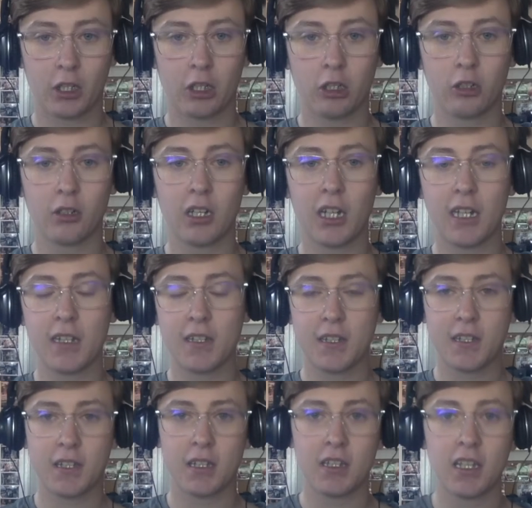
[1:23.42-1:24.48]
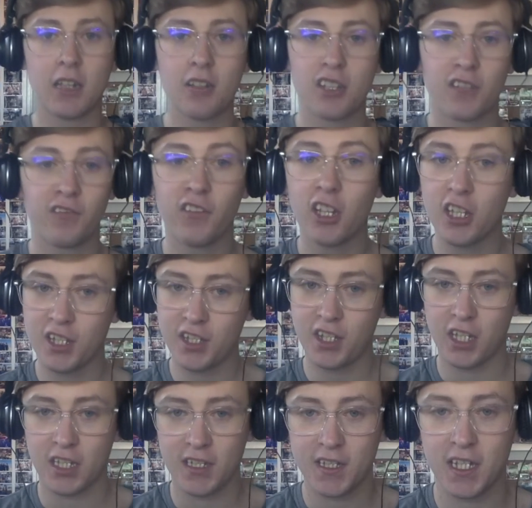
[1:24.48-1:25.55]
All right. So that was the first
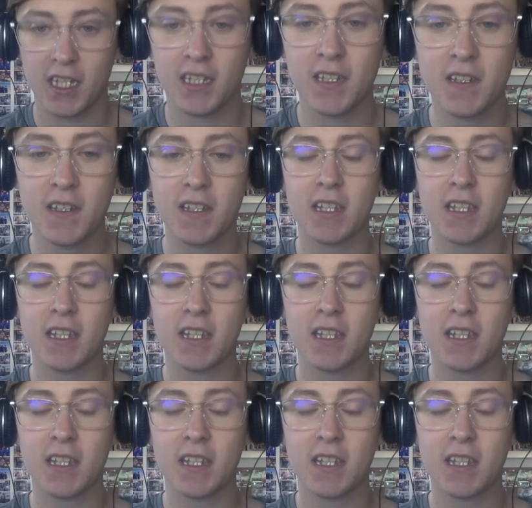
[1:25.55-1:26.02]
30 seconds.